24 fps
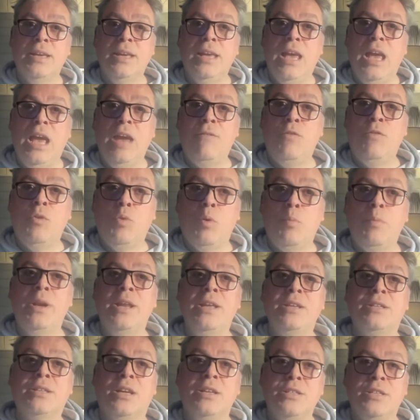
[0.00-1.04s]
If a woman is
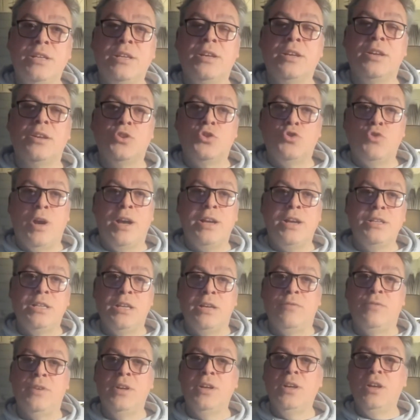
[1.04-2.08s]
considered
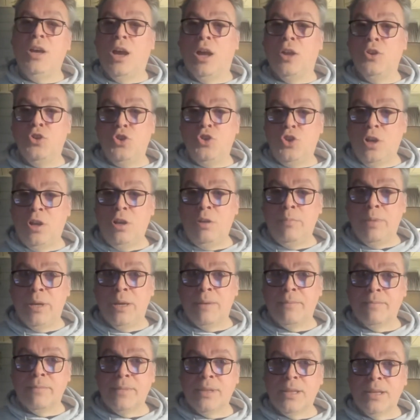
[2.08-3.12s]
attractive and charming,
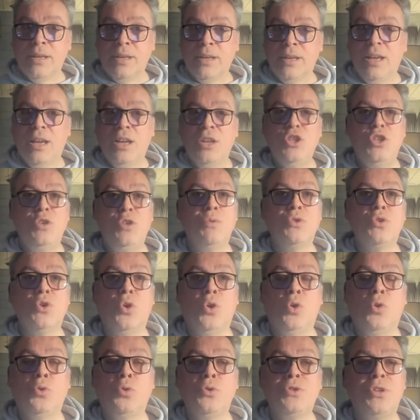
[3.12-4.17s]
she was
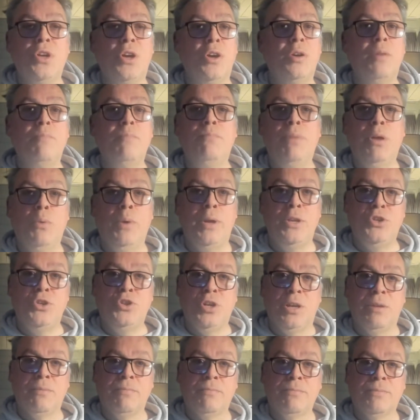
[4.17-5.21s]
also
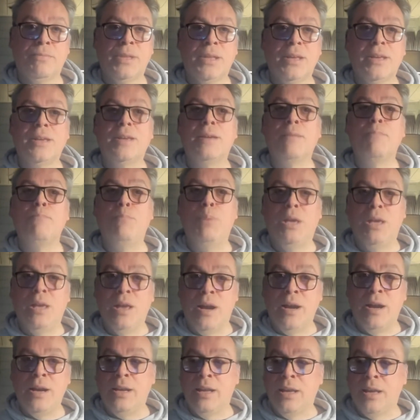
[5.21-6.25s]
bewitching,
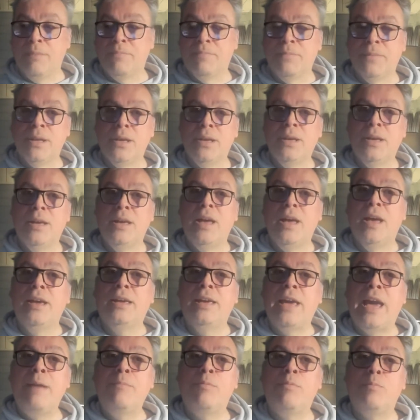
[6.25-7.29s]
beguiling, and
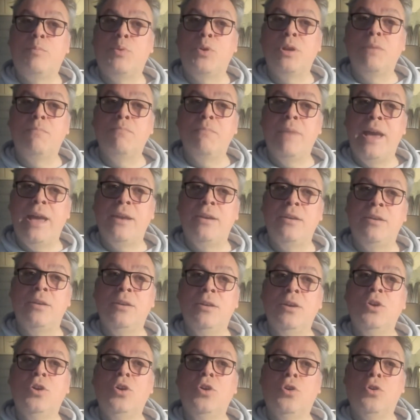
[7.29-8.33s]
capable of putting men
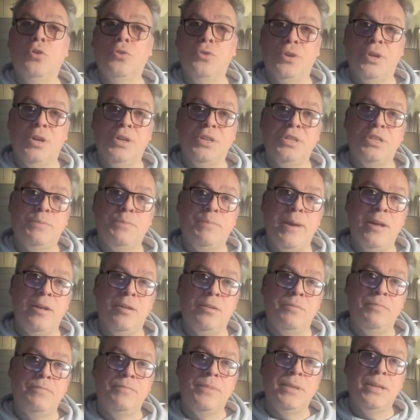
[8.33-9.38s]
under her spell.
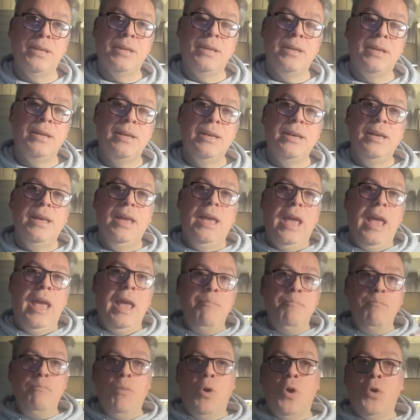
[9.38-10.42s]
In
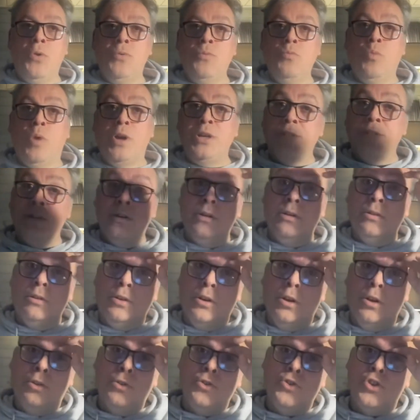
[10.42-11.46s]
modern Western
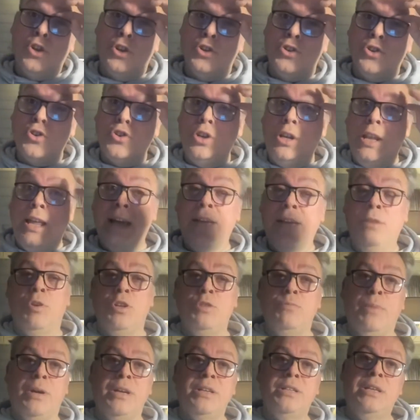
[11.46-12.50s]
culture, such language
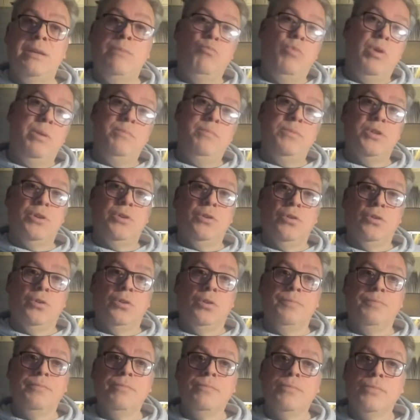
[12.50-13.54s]
might seem whimsical,
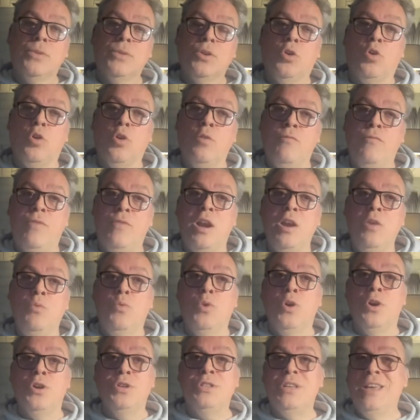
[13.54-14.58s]
or at very
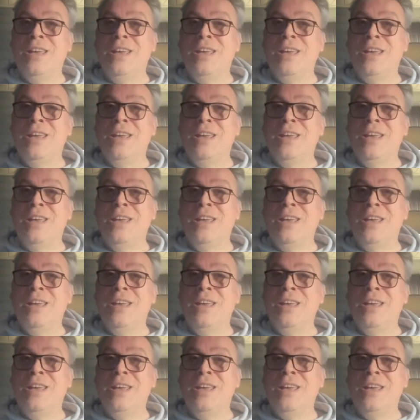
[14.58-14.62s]
worst,